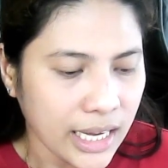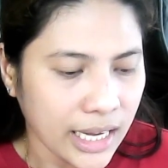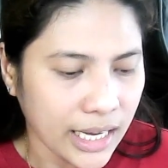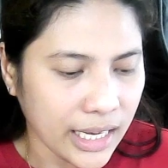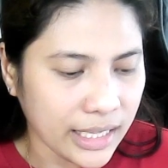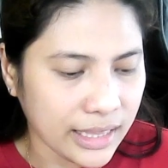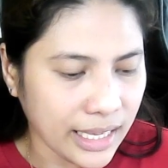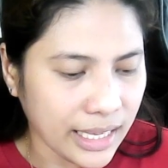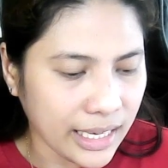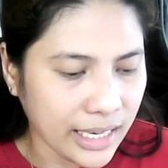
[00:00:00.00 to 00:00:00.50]

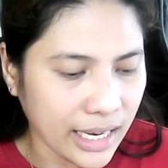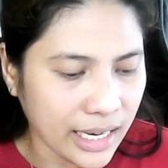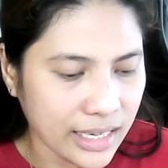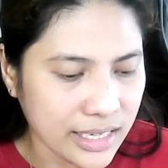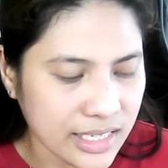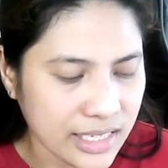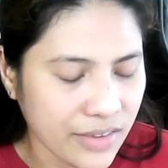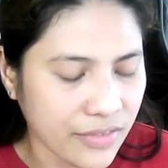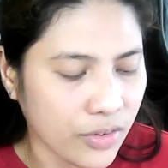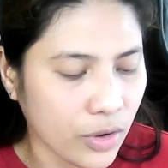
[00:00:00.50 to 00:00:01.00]
and then I
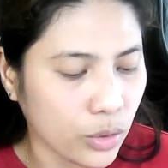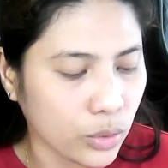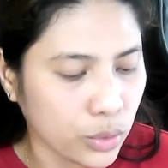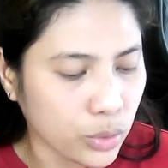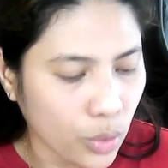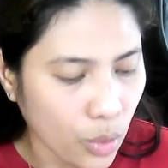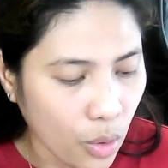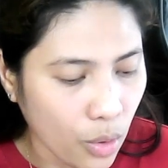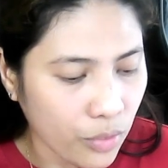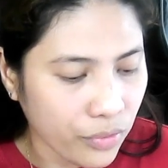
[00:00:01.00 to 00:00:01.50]
received
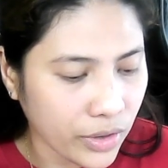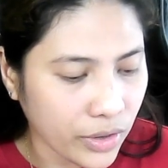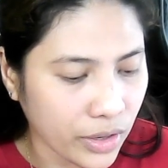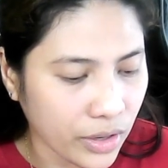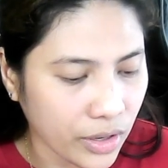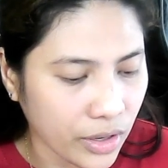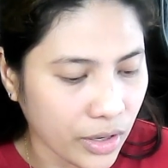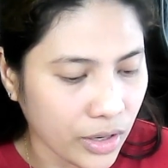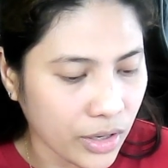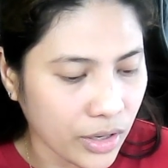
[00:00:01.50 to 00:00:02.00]

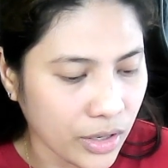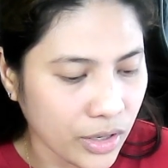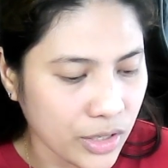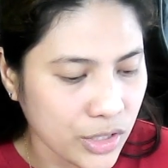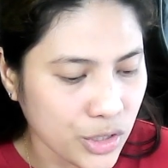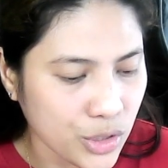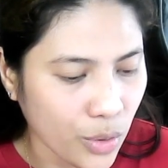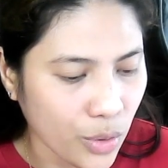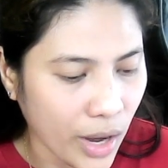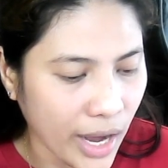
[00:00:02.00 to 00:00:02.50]
October,
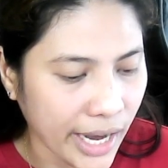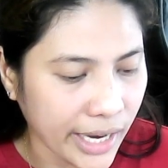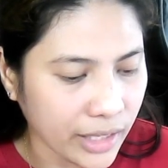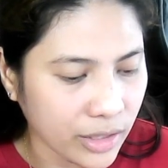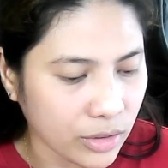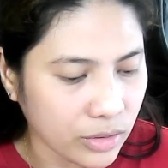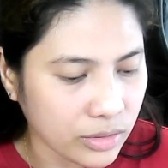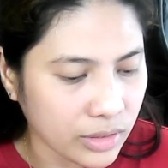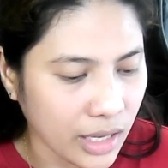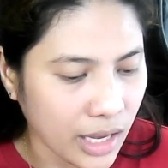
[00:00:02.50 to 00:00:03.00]
so I
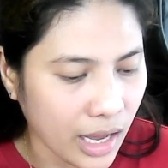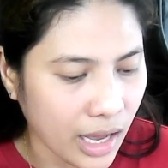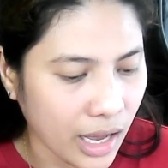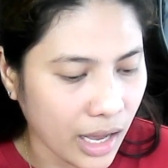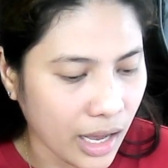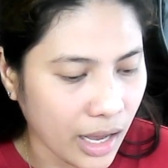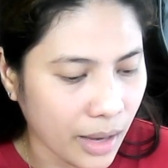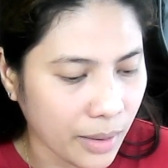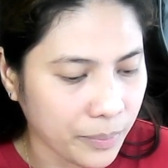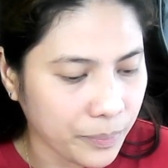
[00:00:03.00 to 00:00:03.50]
don't
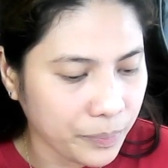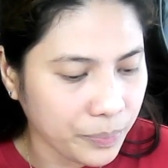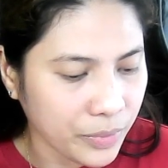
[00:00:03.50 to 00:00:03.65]
have